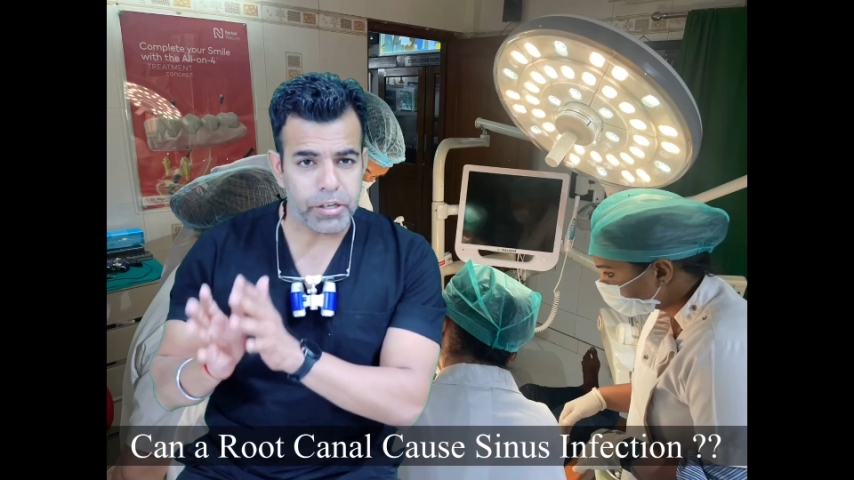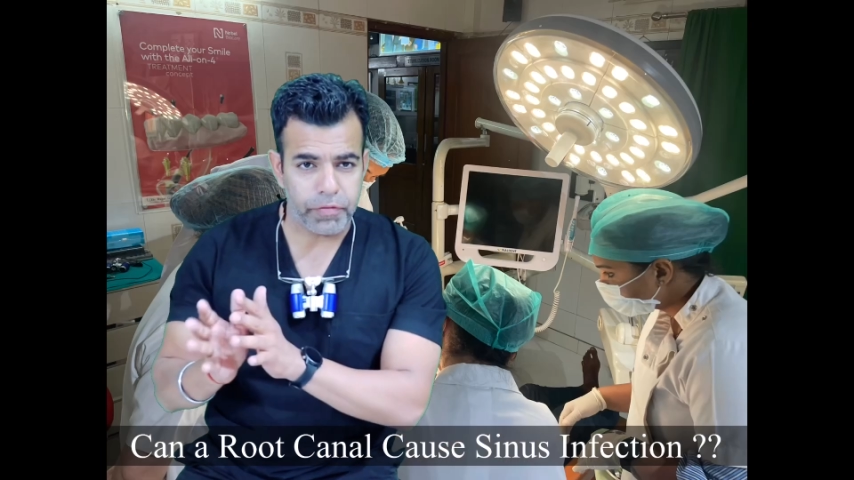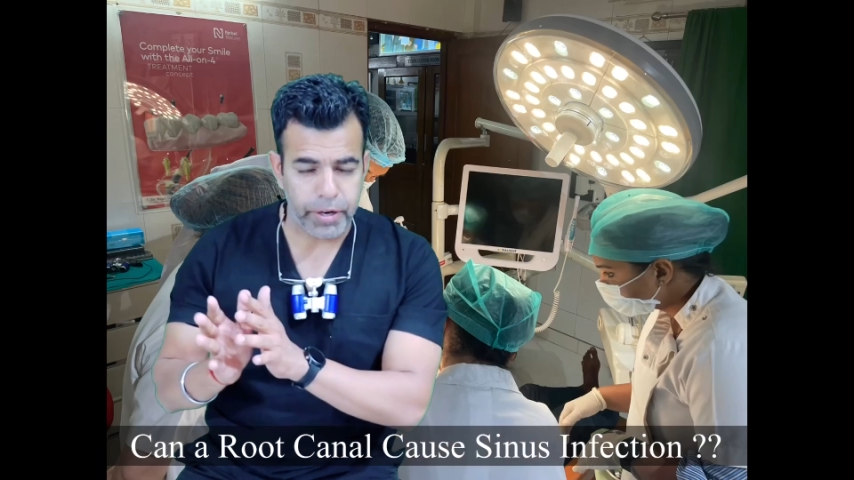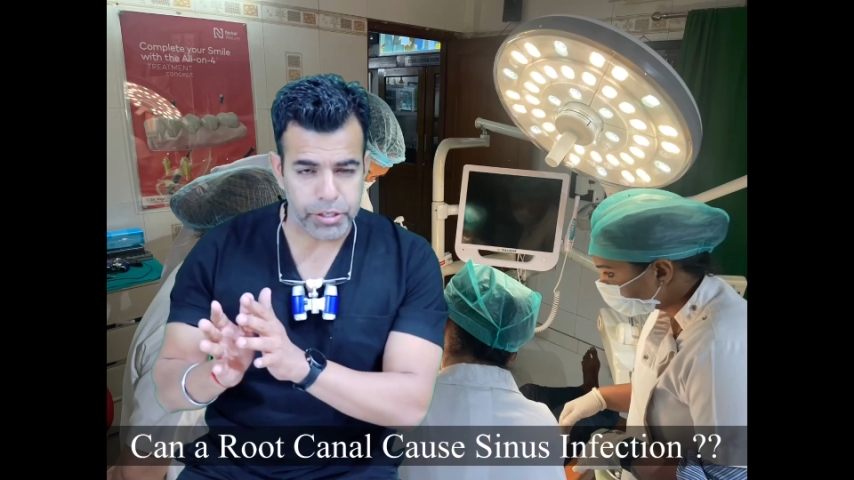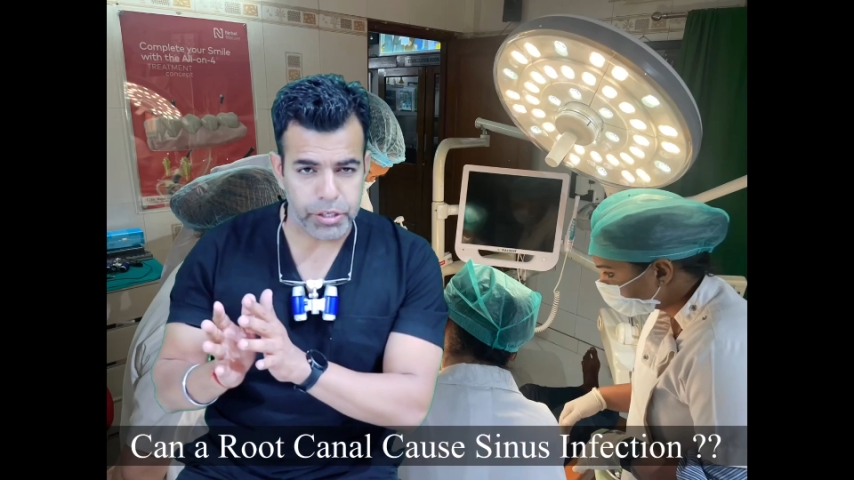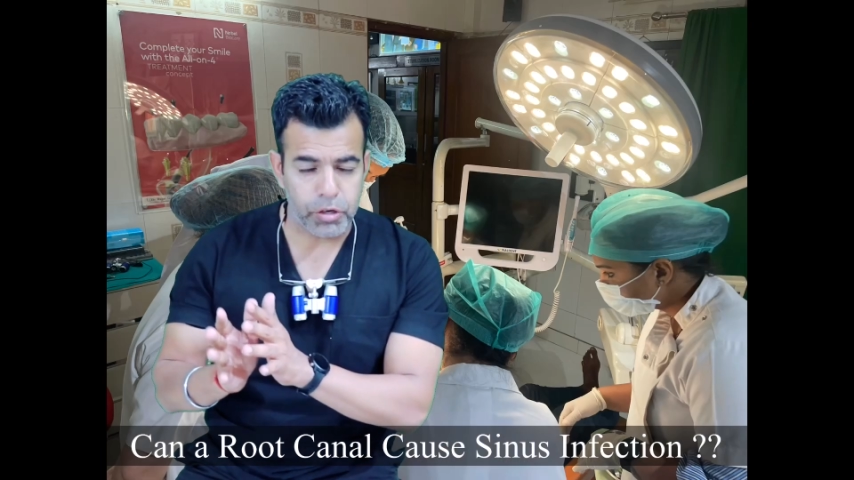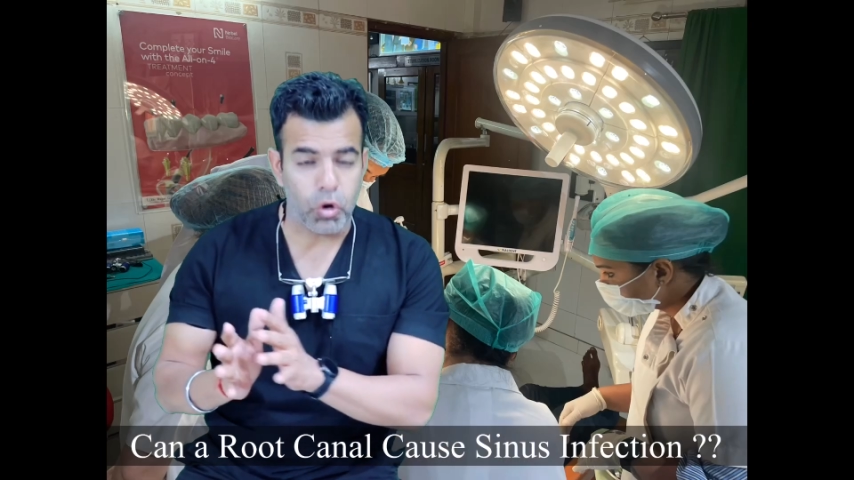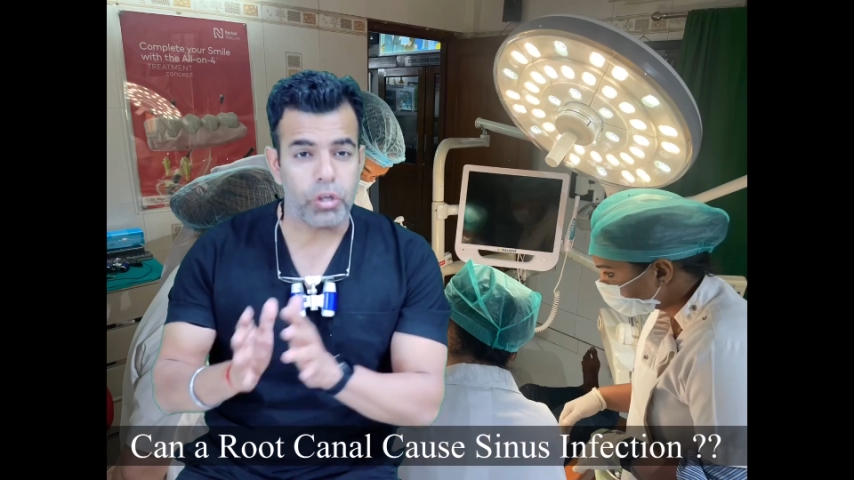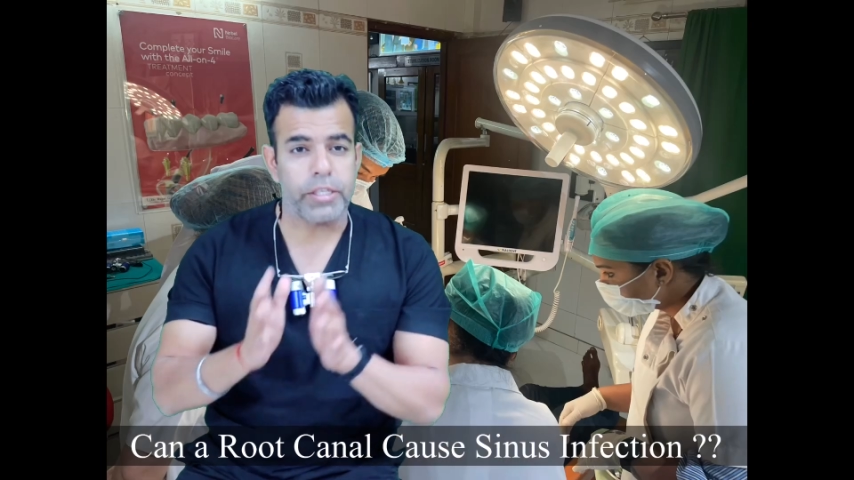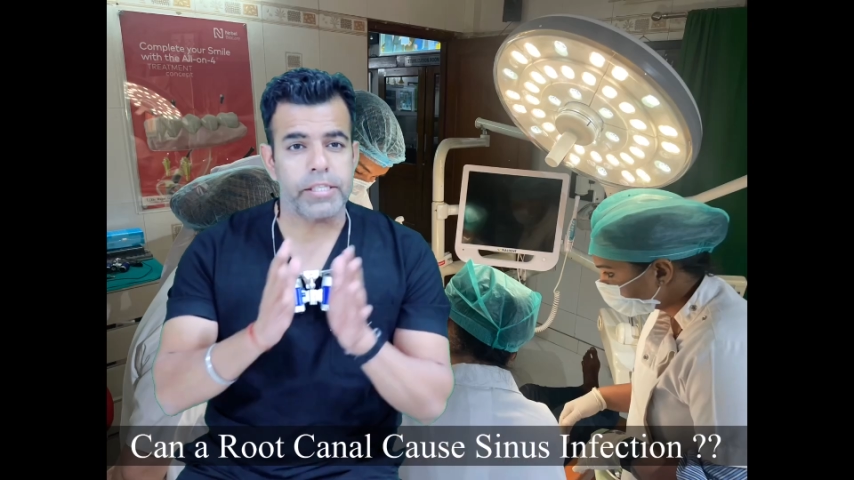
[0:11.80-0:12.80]
infection
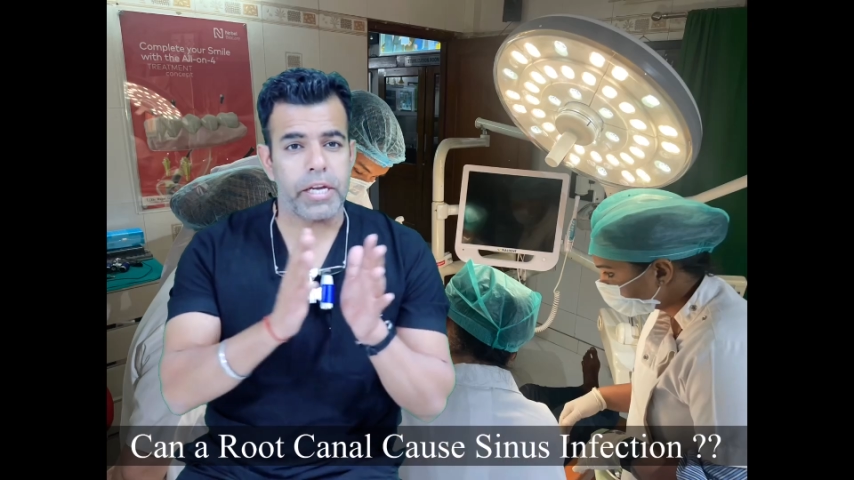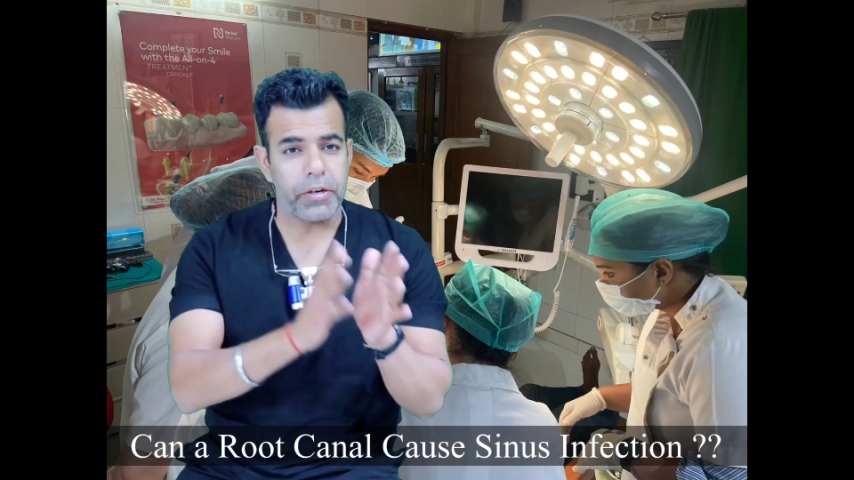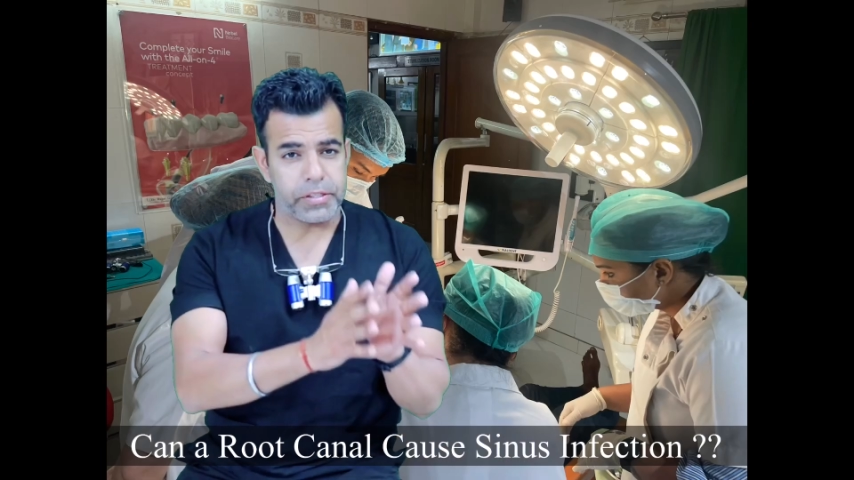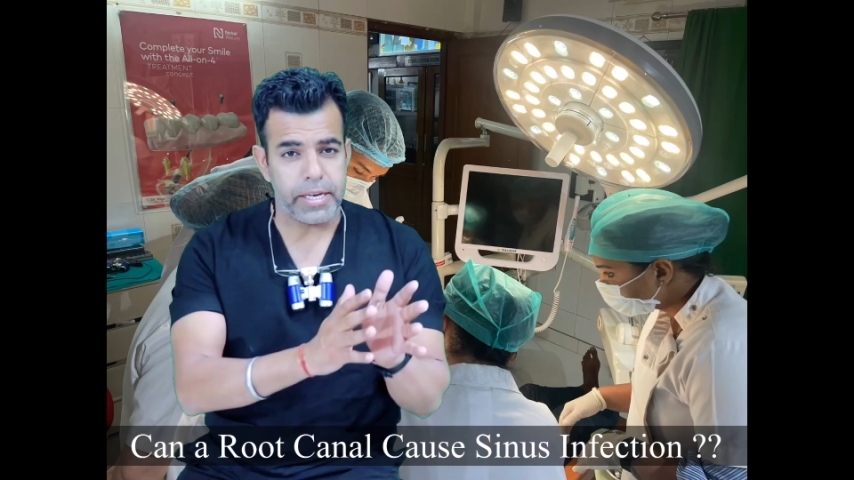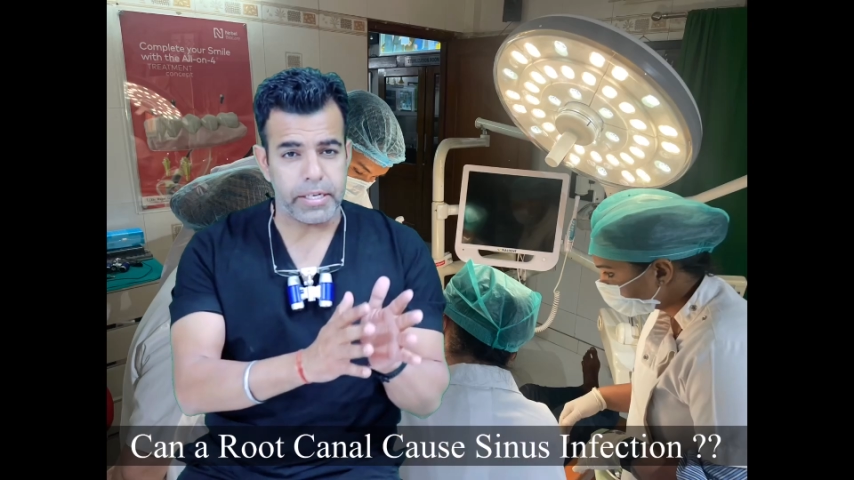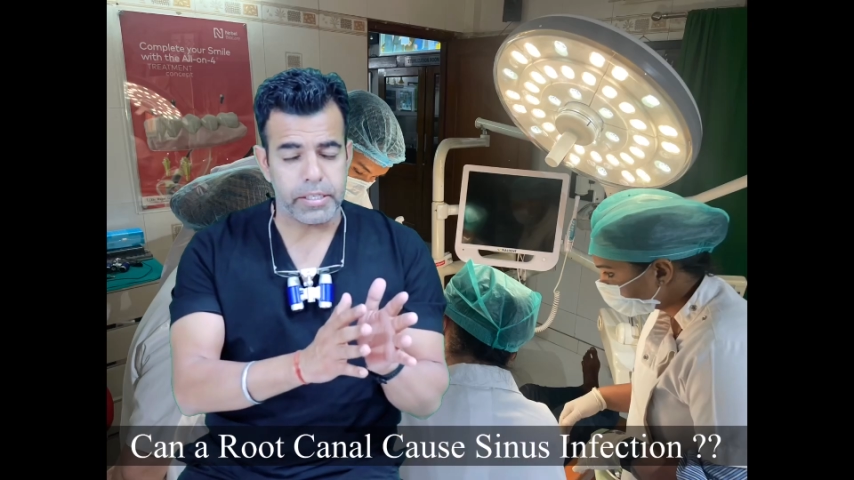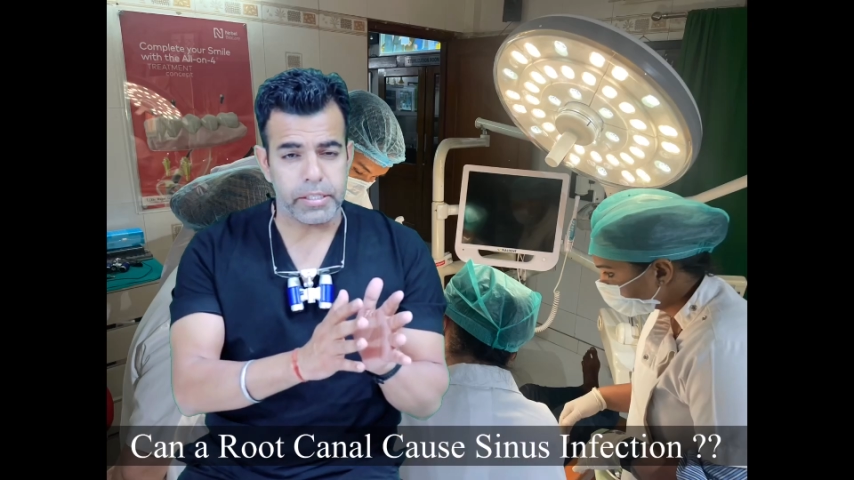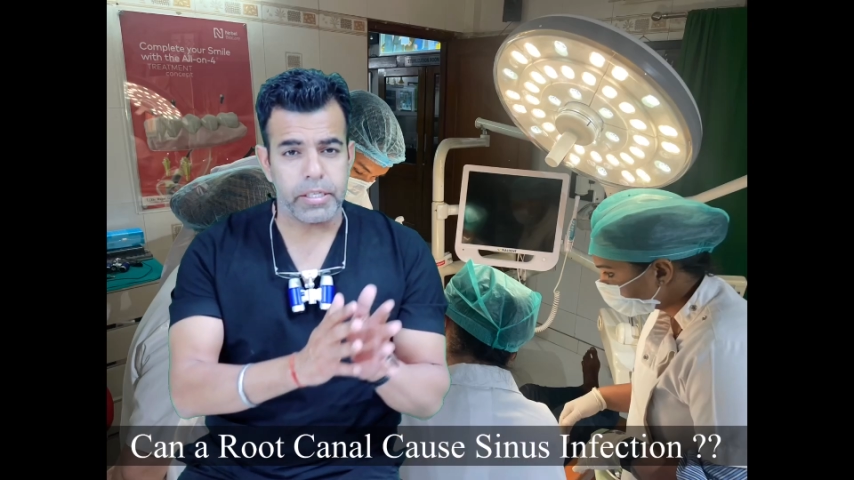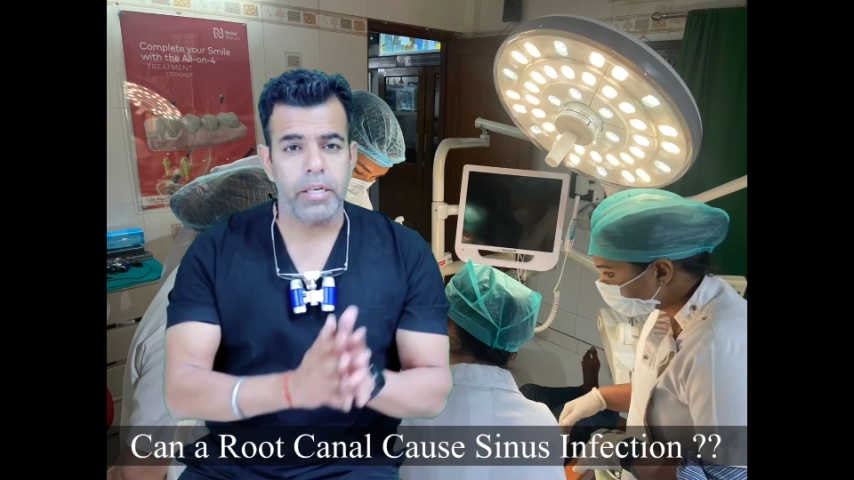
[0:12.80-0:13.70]
or the sinusitis,